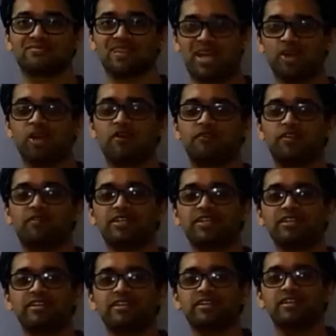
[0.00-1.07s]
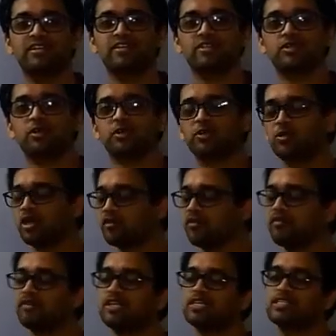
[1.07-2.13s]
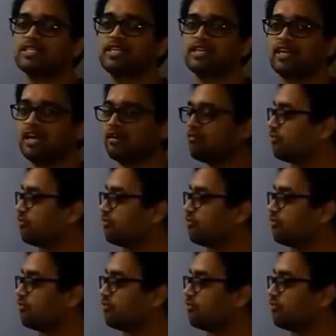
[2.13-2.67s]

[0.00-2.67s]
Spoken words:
Hello everyone. So today we will see a